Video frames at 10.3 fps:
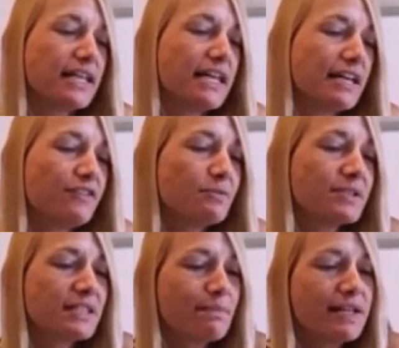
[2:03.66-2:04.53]
if you will
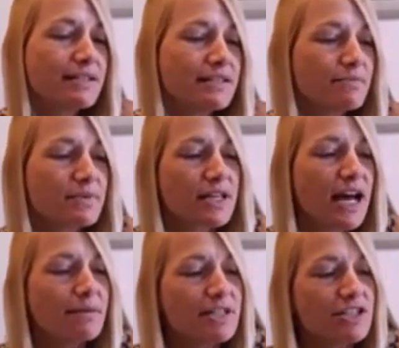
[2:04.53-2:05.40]
spend some
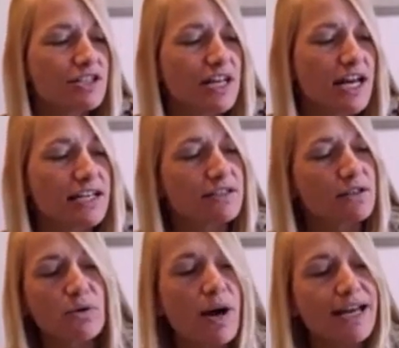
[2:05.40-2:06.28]
time each day in
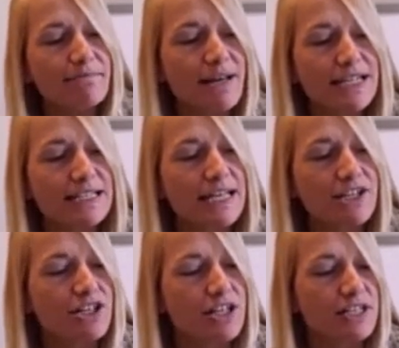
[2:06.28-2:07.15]
quiet
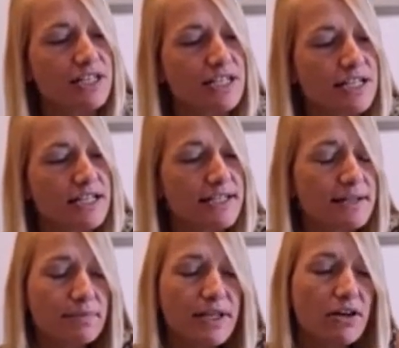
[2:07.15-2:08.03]
meditation,
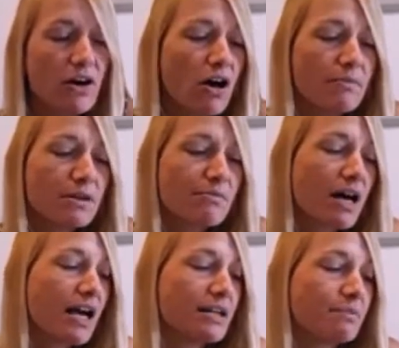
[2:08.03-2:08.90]
simply calm your
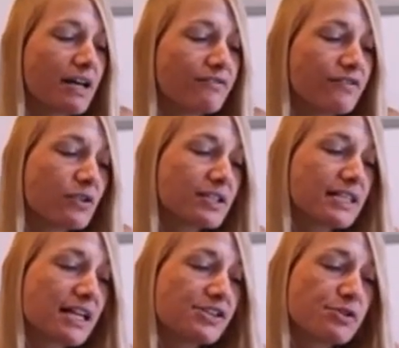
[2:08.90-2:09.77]
mind by
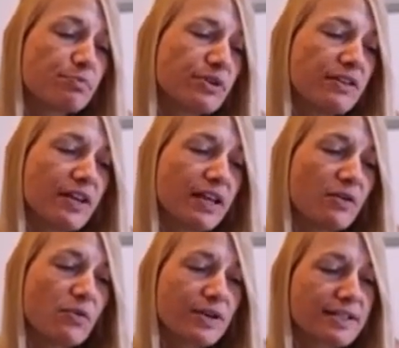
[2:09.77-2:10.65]
focusing on your breathing
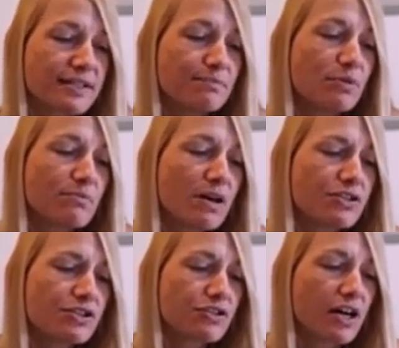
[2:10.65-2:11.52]
or a simple
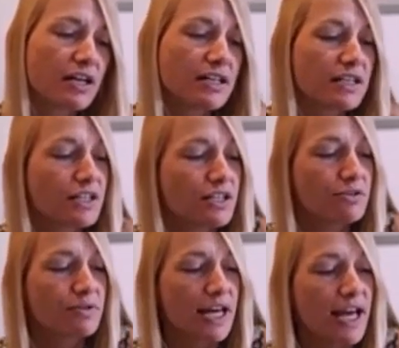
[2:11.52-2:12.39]
mantra,
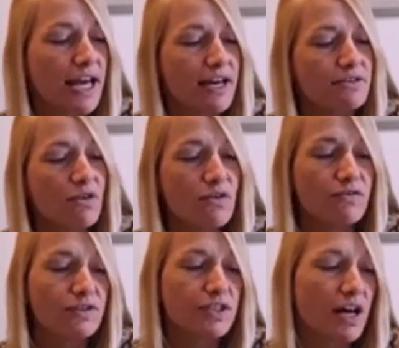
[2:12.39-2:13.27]
you can,
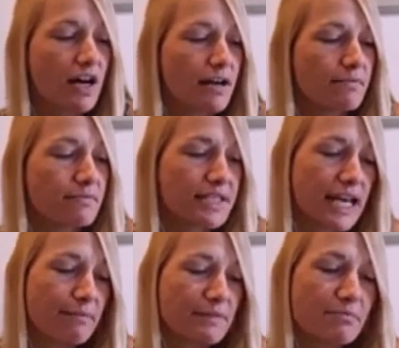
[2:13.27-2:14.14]
over time,
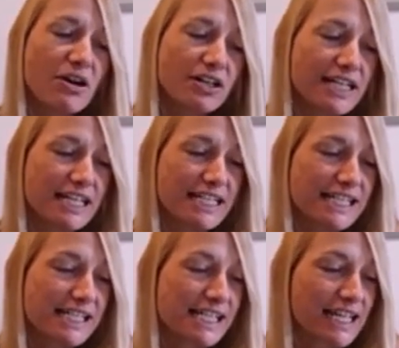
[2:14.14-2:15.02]
tame the
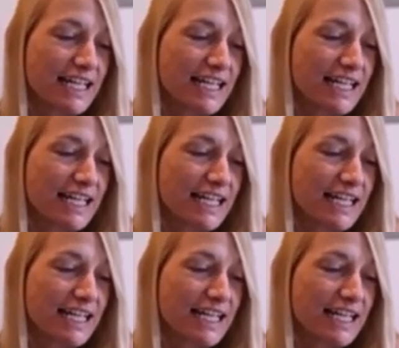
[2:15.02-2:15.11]
monkeys.